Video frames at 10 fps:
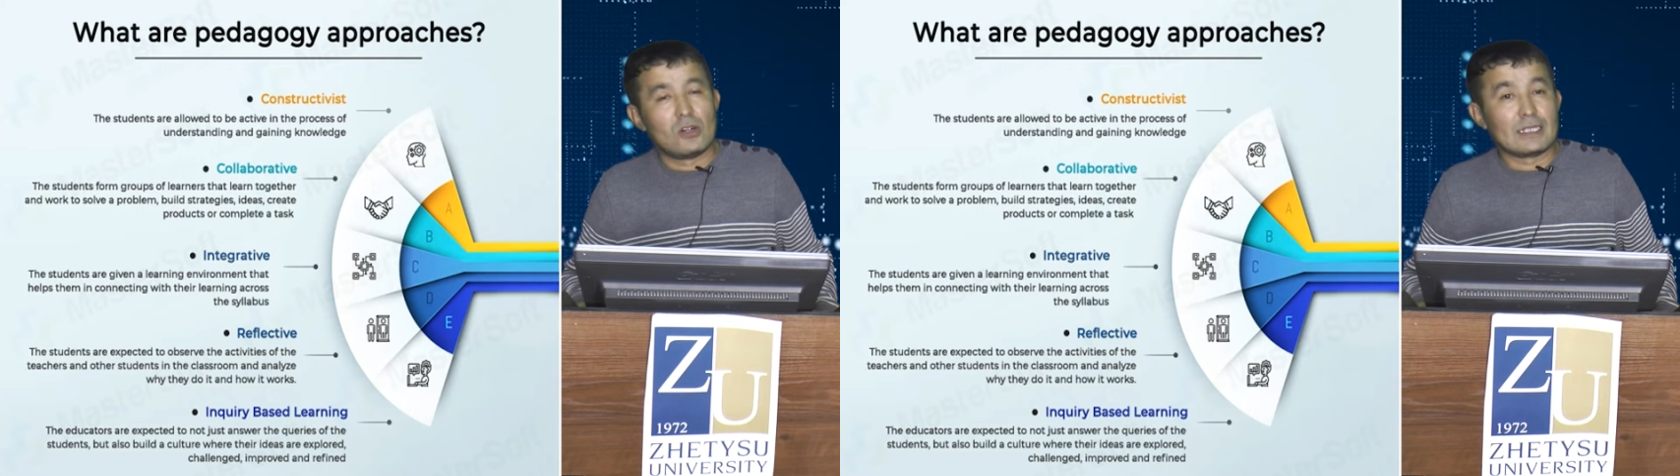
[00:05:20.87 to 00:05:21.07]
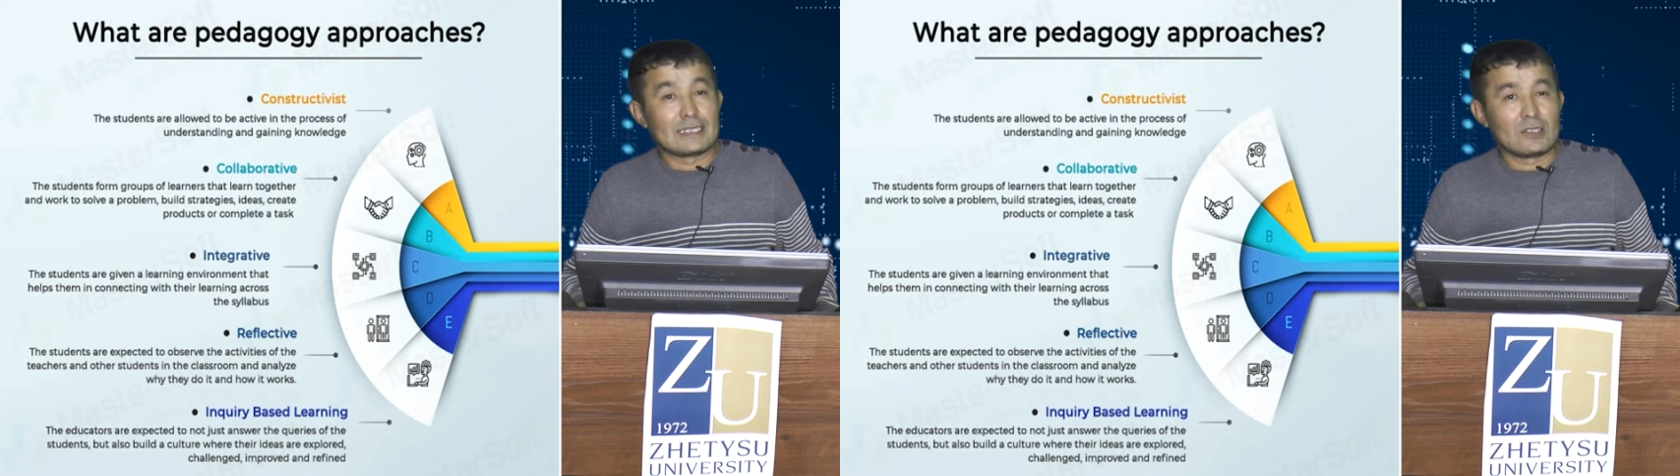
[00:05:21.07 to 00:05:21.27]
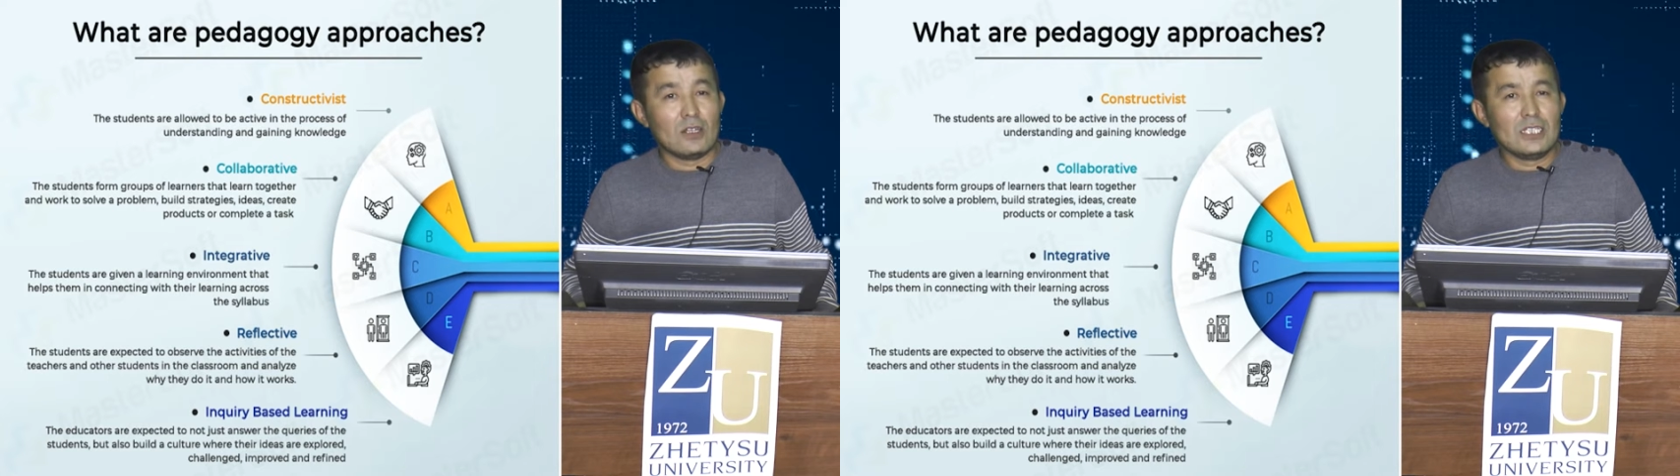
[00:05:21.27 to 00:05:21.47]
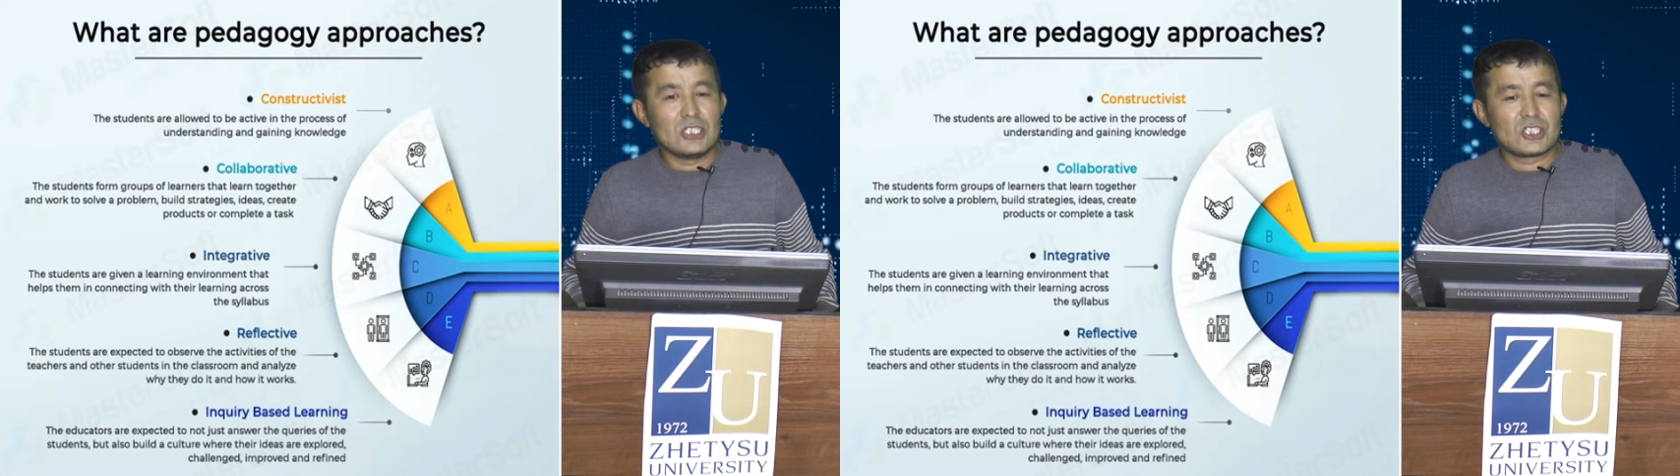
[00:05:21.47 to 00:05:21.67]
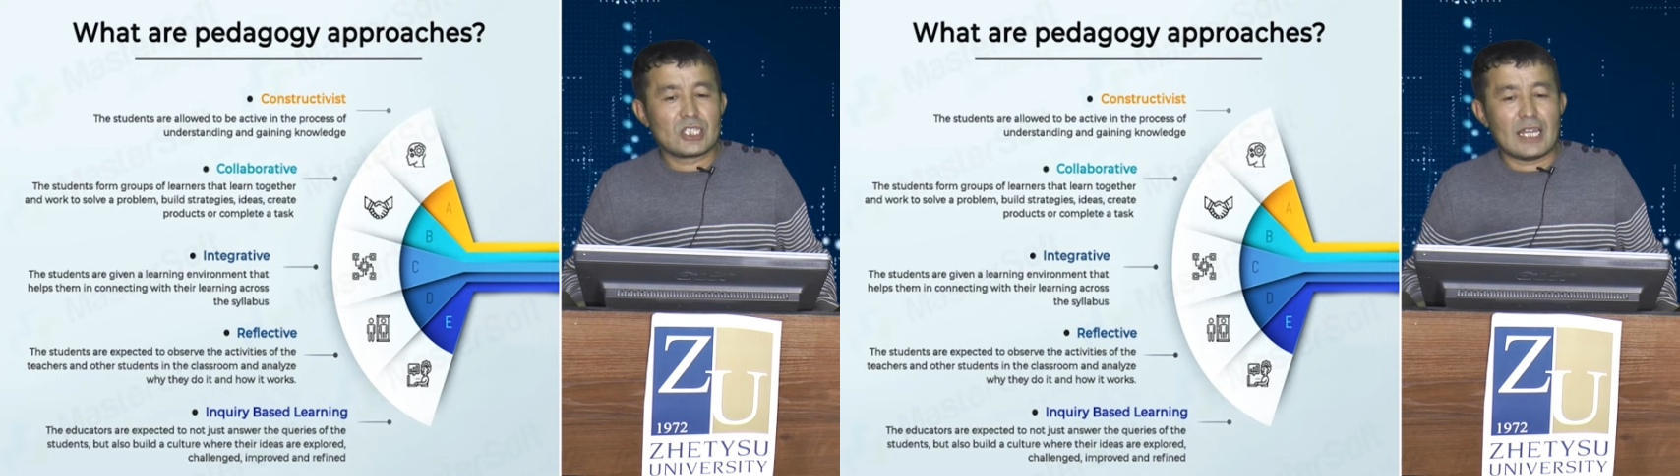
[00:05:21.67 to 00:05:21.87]
your
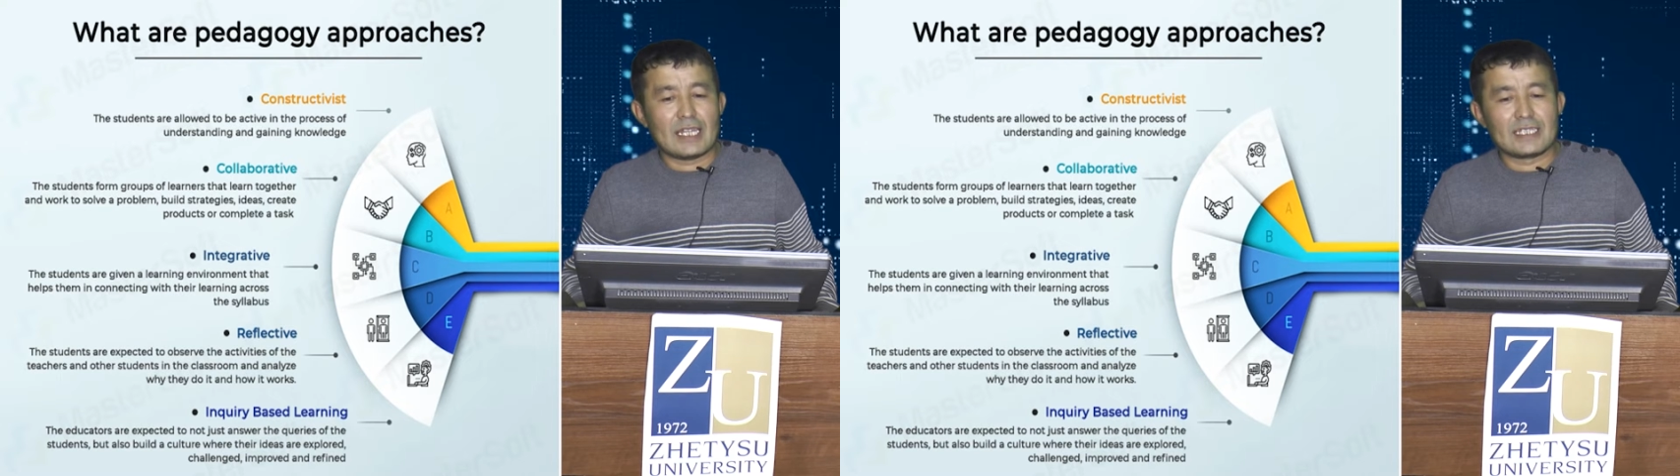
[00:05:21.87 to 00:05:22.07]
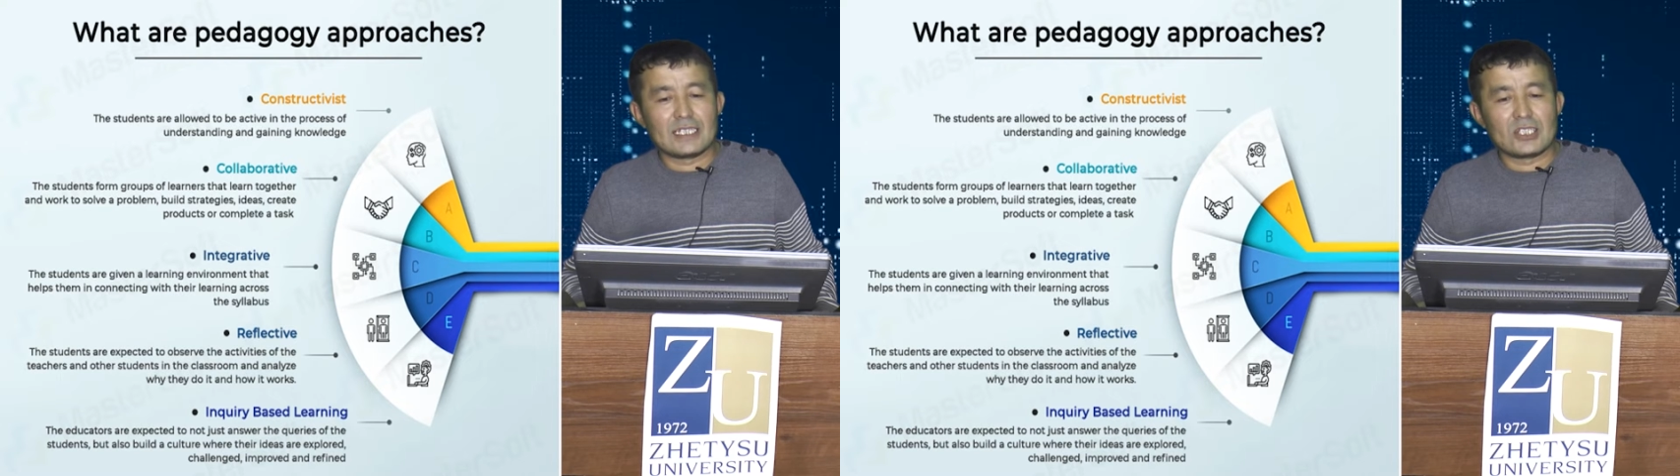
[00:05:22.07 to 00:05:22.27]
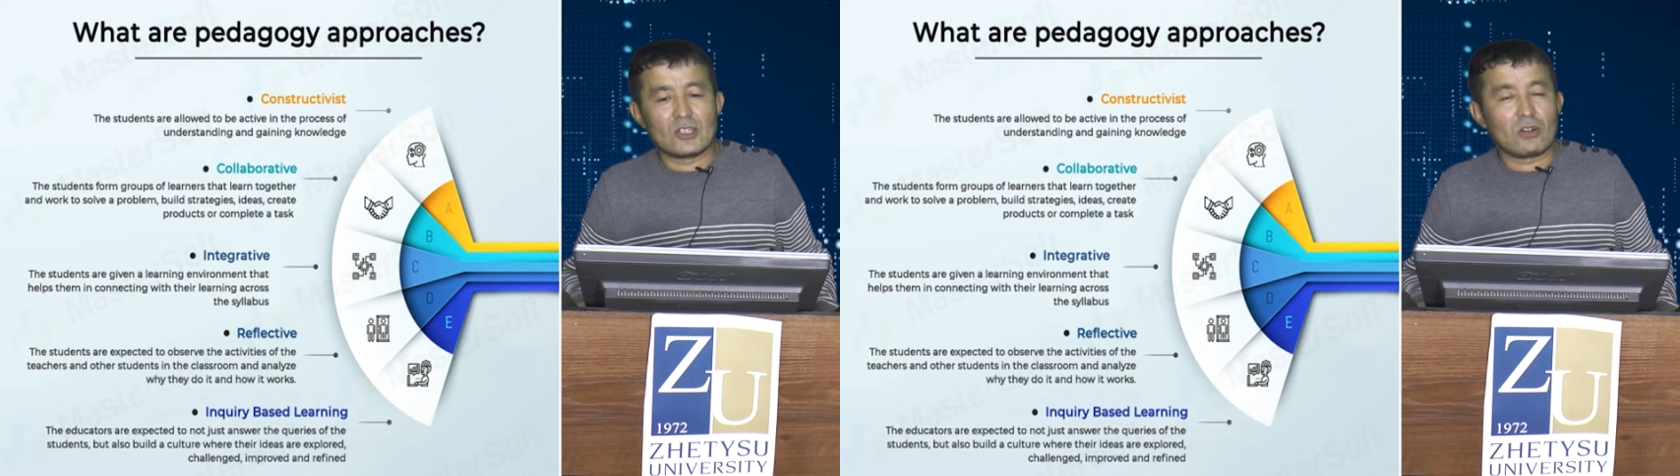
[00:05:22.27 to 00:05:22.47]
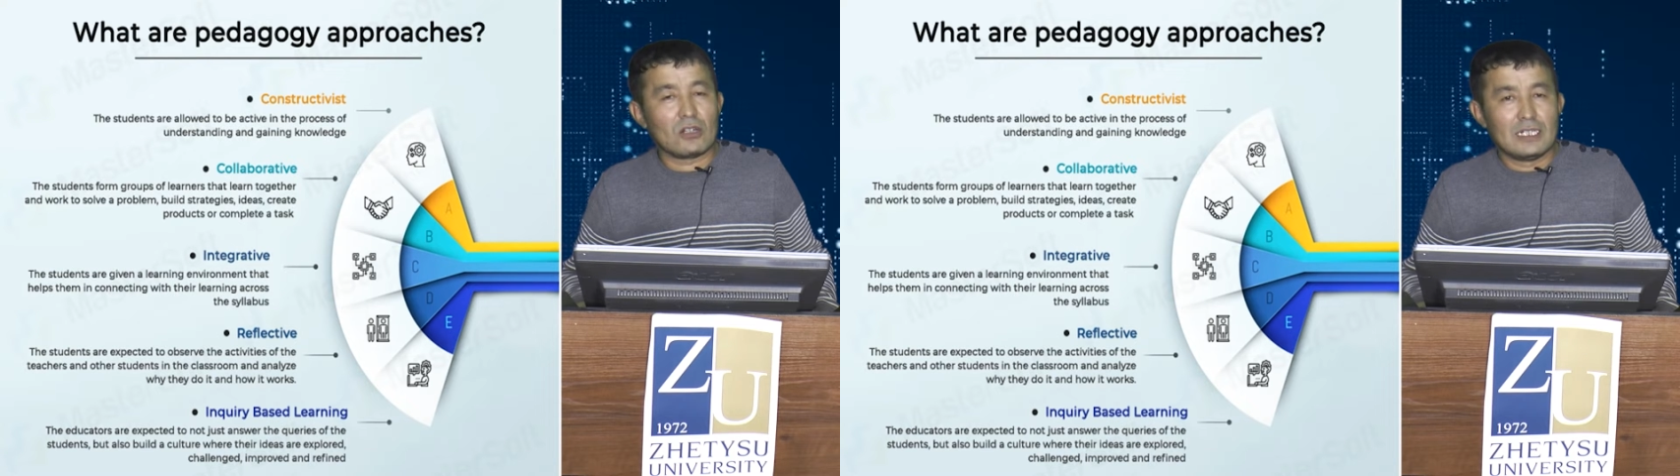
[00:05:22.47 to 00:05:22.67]
knowledge, and